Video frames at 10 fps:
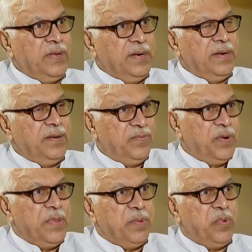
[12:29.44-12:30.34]
and
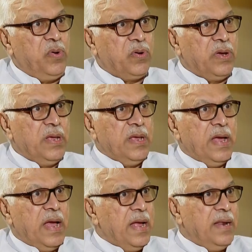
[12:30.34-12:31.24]
from the book,
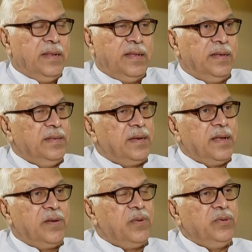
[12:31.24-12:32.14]
and the
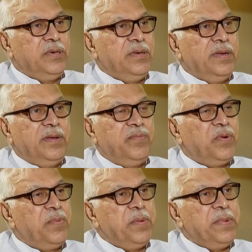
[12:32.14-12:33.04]
conclusion
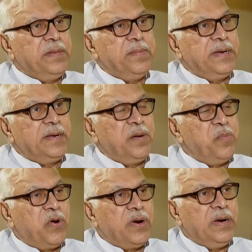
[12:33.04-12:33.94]
from the mathematical
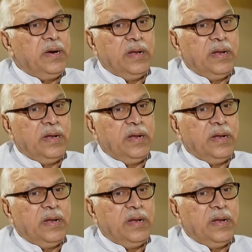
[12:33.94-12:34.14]
model.